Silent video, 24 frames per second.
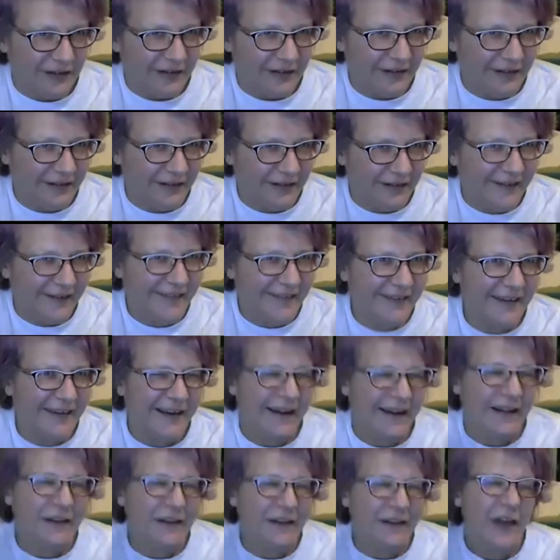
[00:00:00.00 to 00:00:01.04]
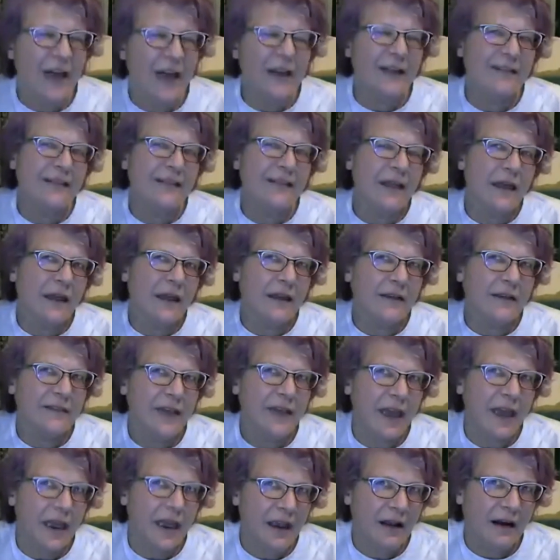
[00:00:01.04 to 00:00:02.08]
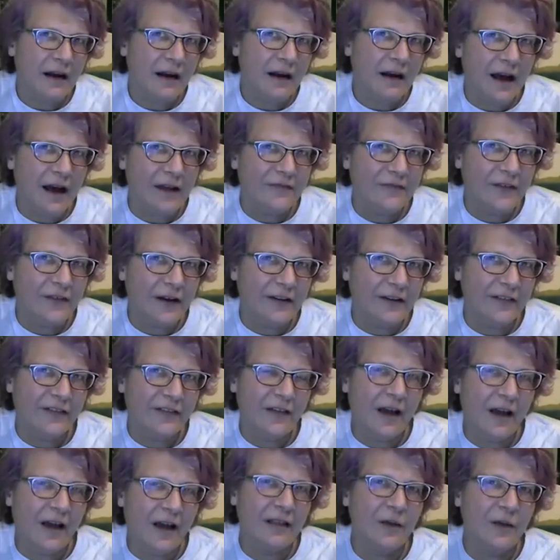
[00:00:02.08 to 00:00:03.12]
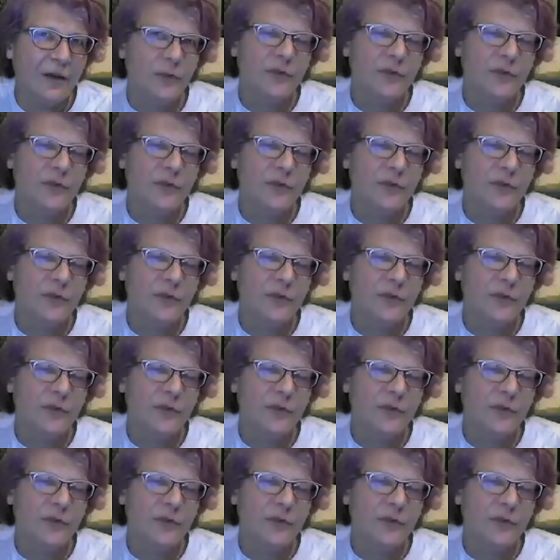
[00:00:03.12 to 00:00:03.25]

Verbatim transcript: It's in English, and it's like a takeoff on a song that was